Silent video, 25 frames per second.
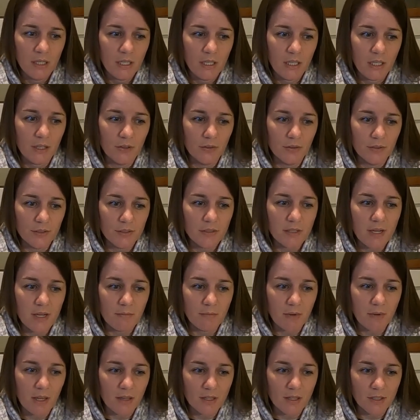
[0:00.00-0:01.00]
either the
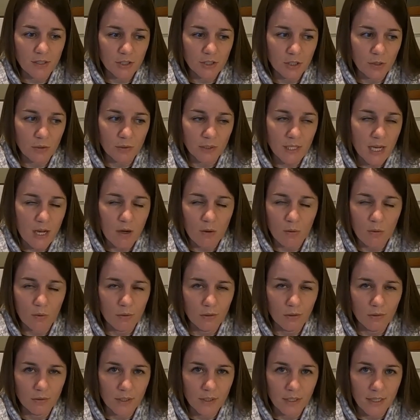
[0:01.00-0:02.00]
same day this goes out
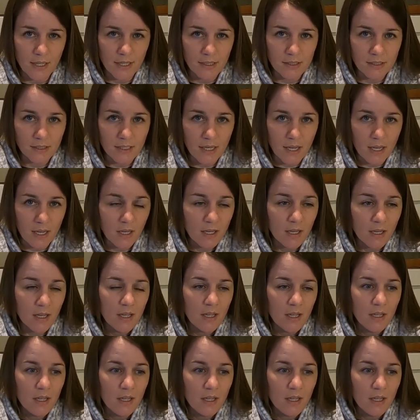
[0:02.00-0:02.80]
or the next day,